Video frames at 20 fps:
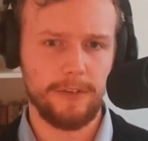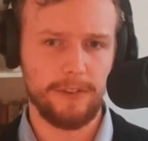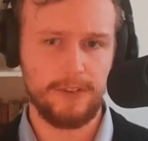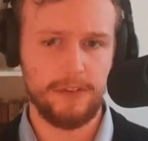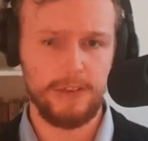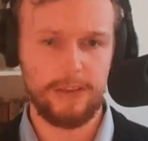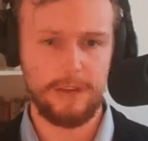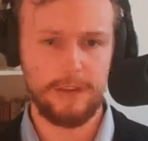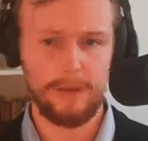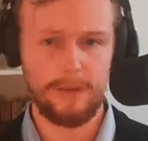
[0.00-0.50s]

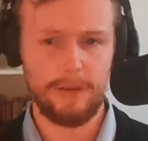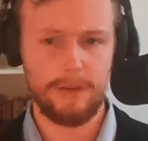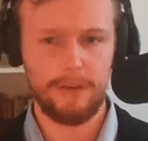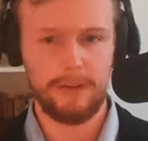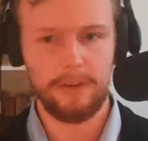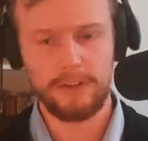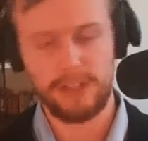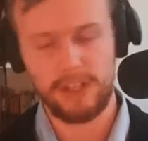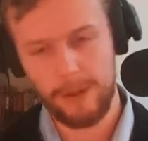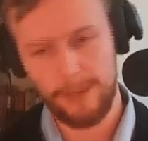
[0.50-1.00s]
thing,
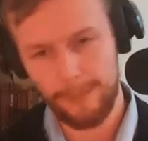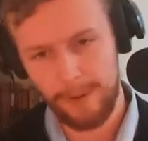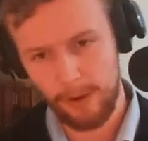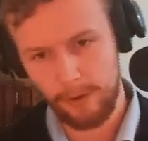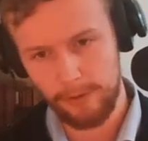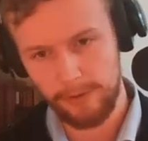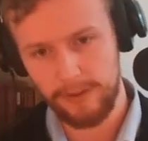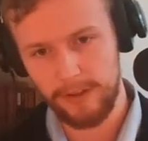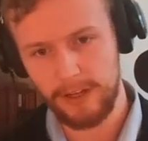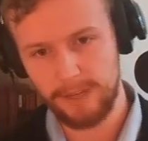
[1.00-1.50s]
just
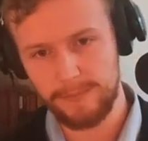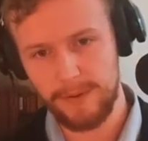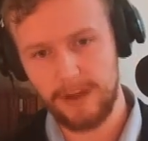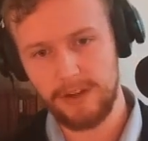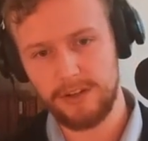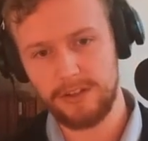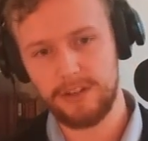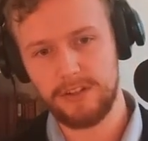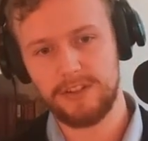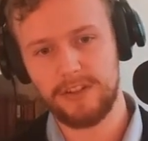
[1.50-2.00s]
about the
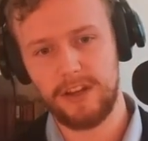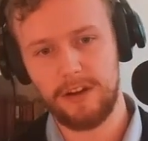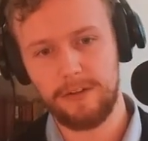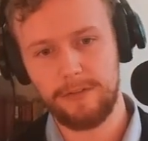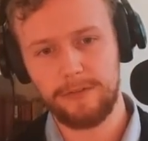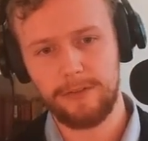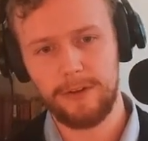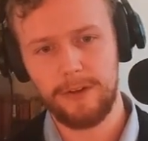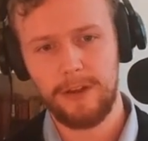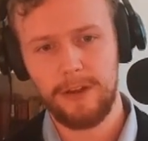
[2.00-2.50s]
expansion
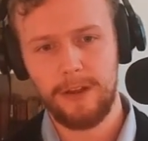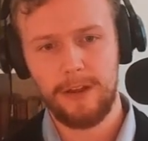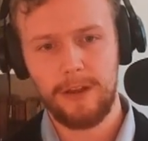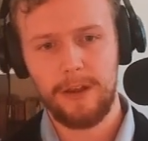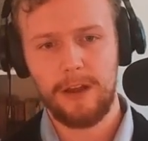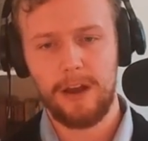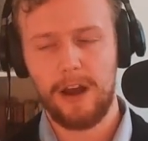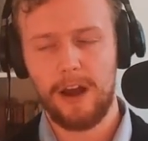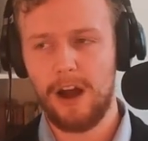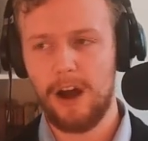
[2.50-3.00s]
itself,
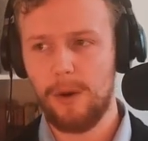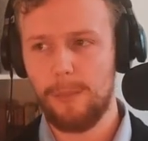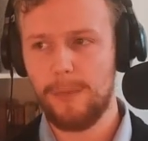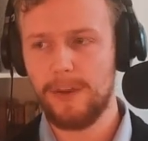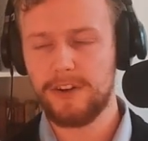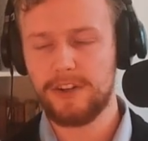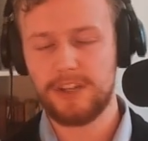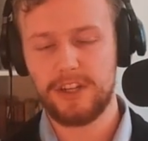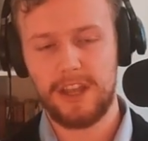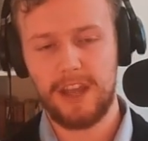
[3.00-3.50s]
how
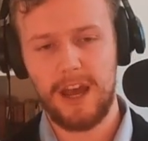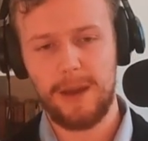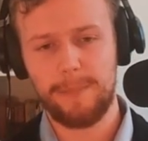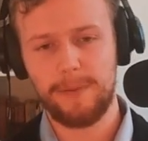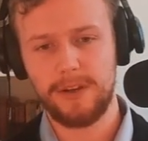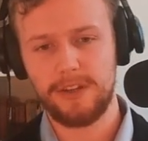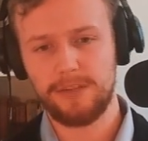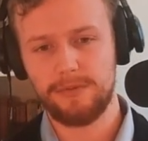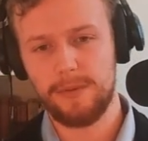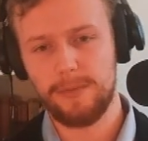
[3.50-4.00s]
much
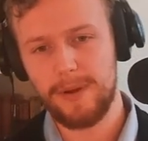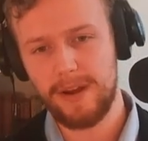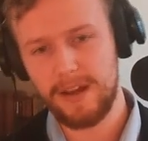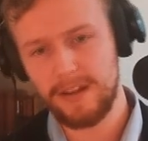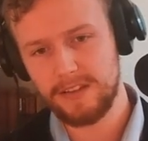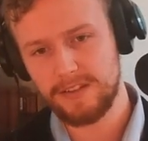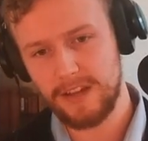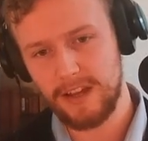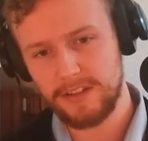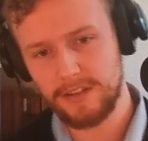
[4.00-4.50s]
CAPEX
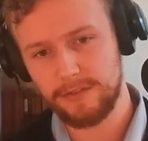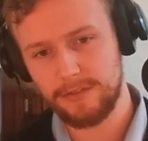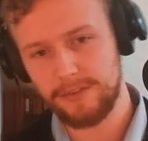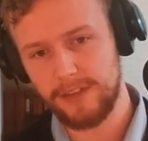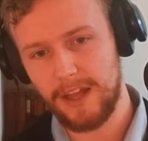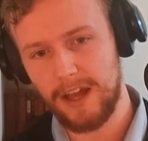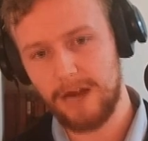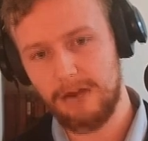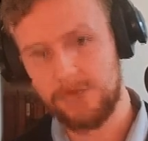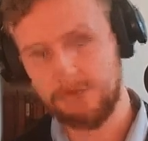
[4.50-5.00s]
remains as of
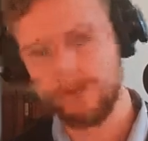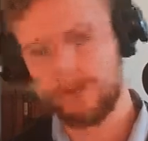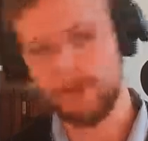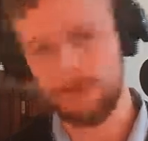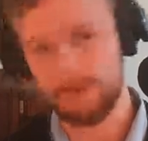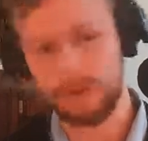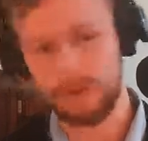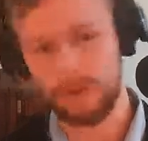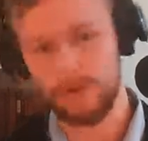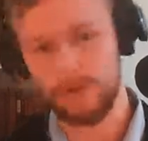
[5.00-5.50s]
now
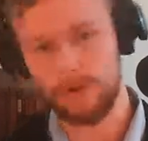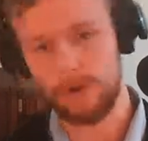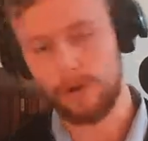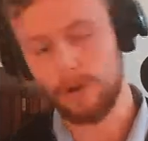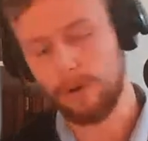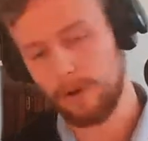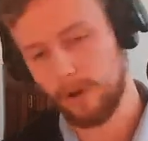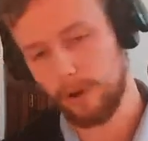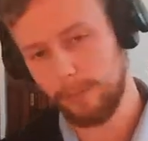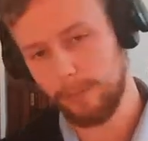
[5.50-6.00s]
to
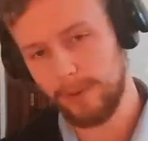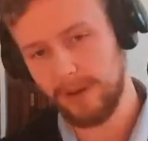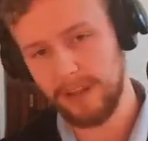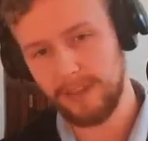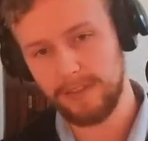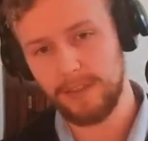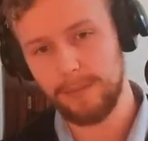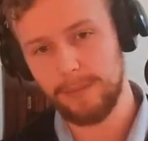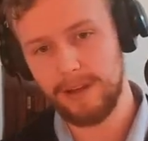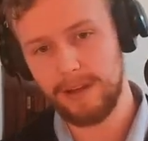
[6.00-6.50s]

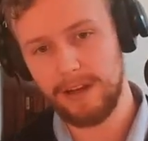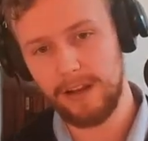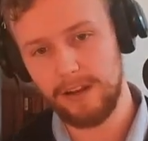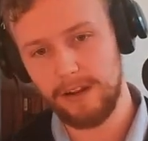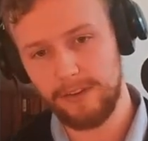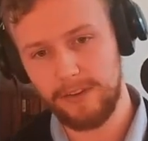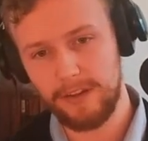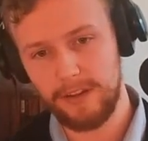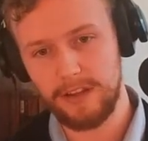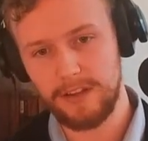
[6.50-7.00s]
complete the mill and
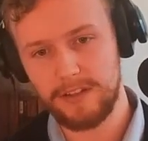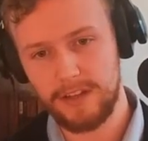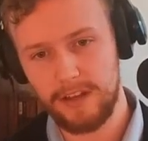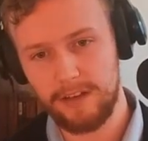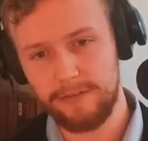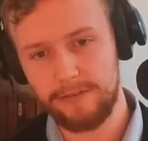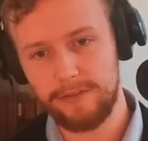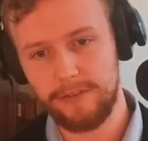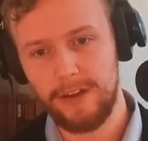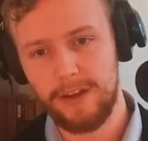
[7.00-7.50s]
the
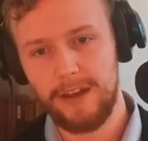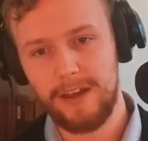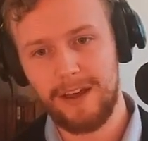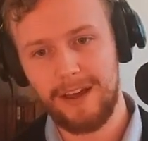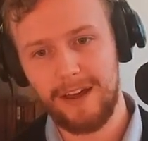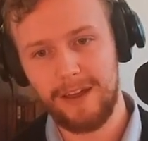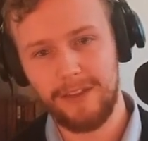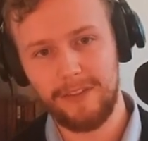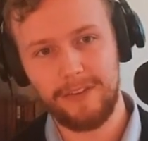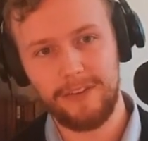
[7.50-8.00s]
TSF,
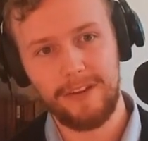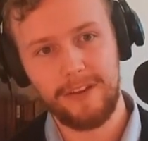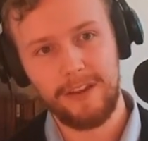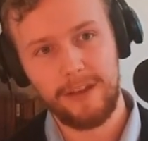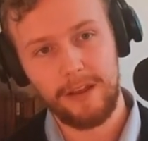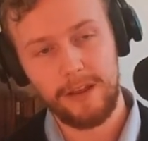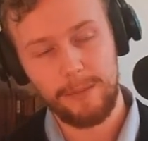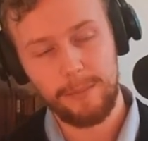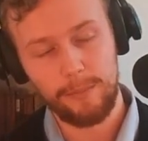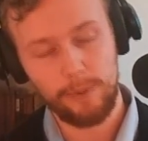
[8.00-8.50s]
and
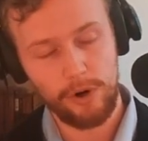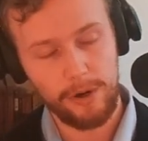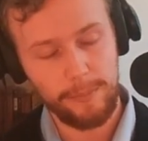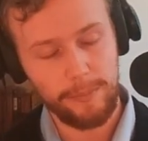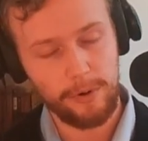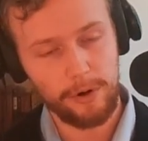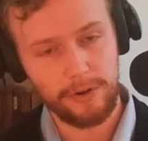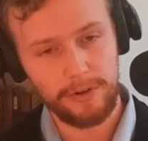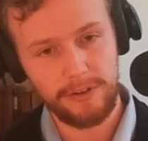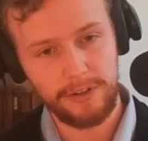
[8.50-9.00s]
more
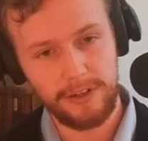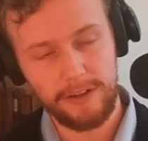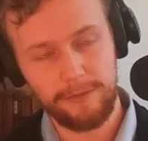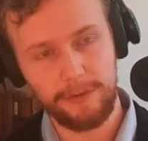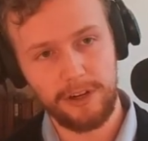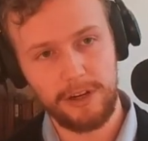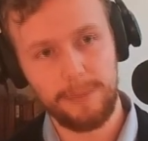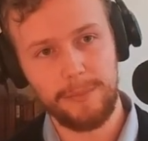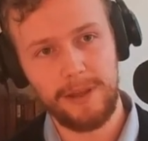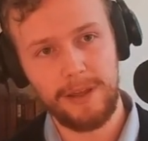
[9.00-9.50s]
importantly
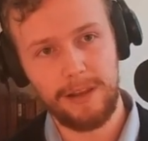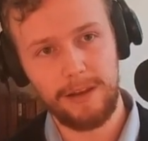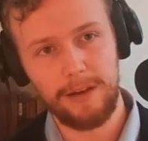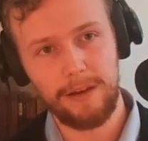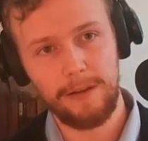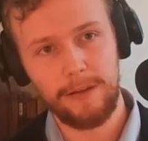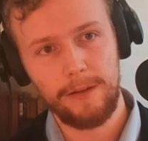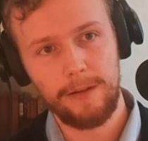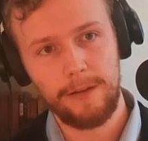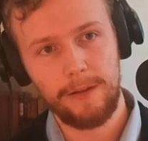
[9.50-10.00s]
for the
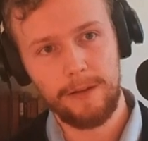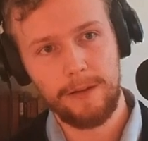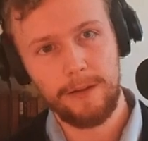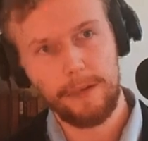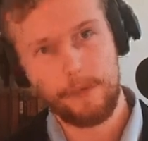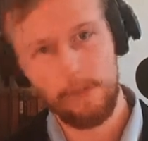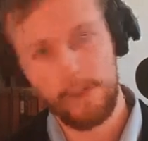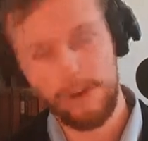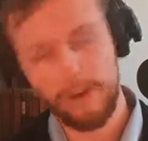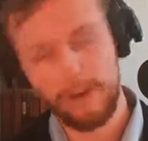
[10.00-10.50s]
mill,
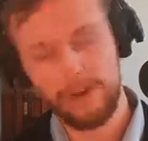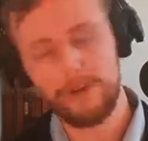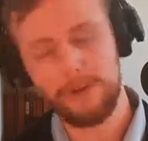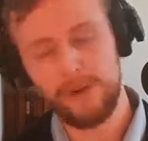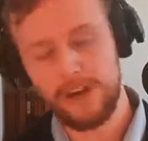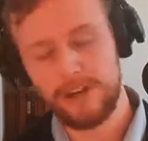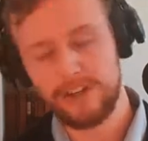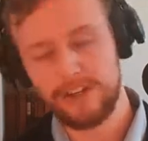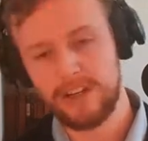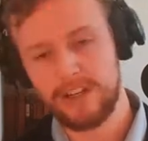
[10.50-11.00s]
when do you
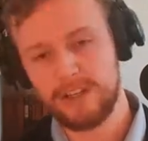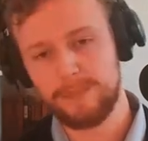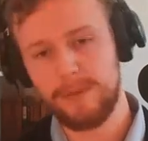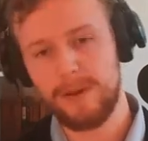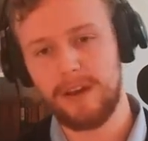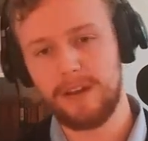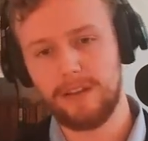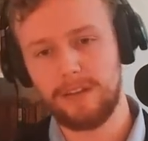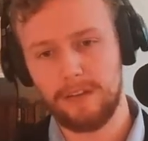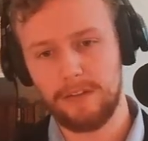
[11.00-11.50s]
actually
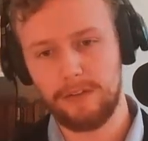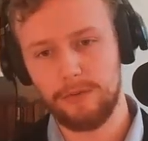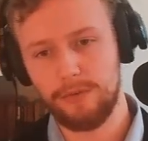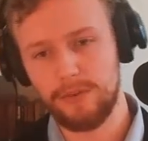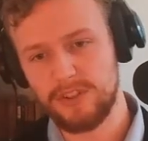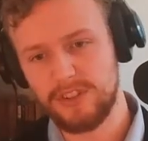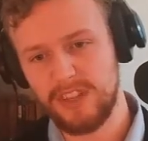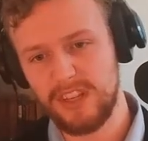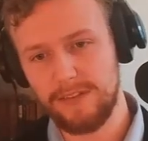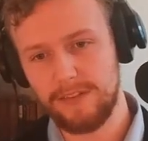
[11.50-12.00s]
expect to
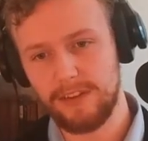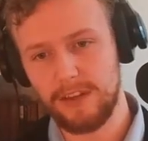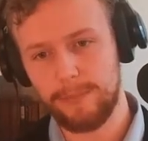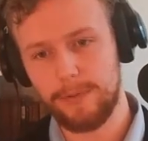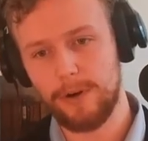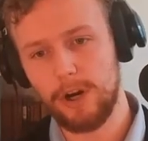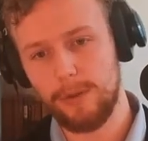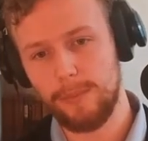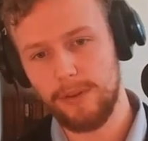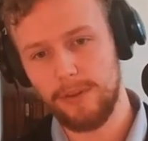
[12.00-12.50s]
receive the
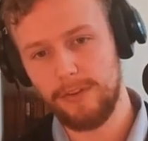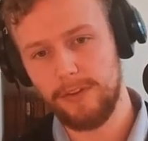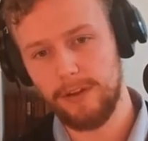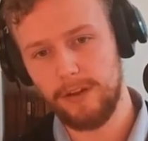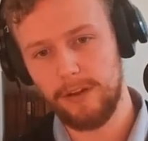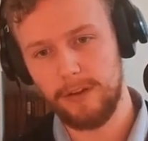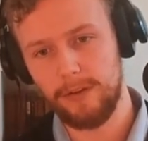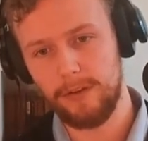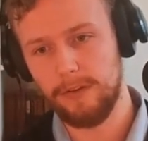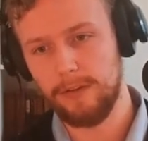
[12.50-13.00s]
permit
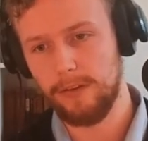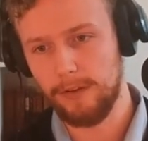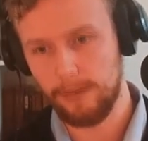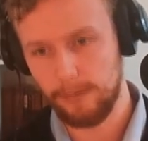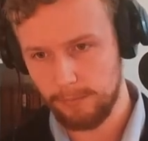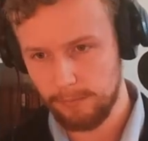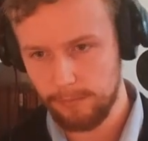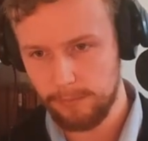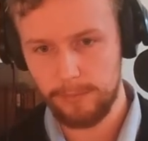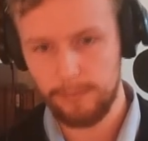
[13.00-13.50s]
and
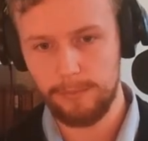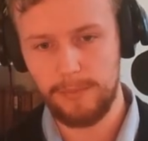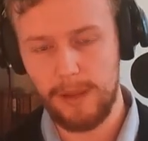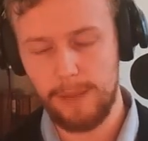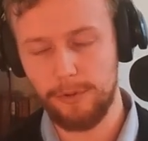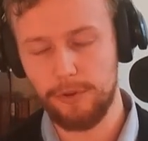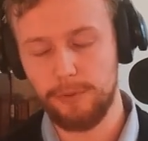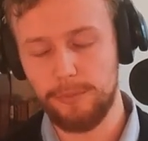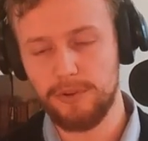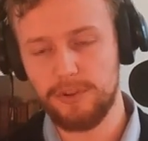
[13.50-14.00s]
be
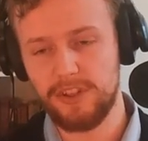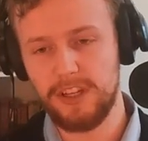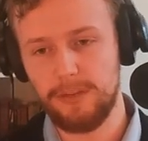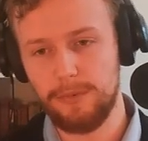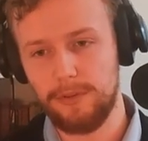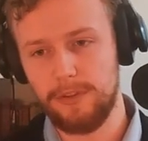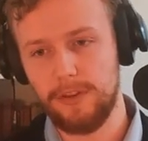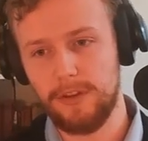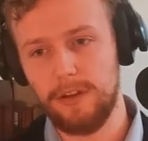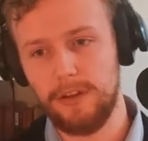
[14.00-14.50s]
able to proceed
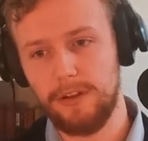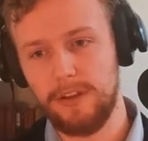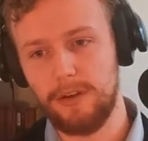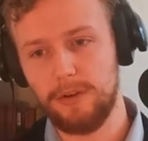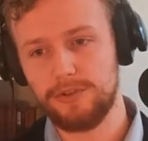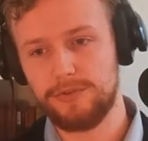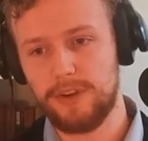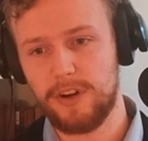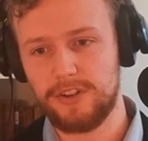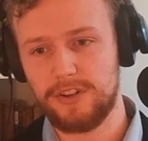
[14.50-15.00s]
with the
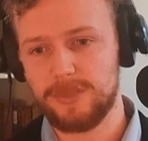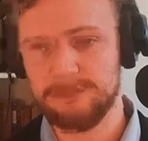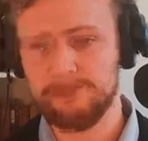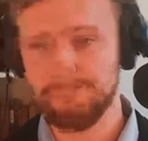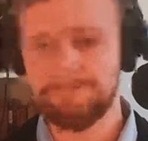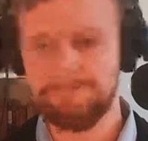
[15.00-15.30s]
construction?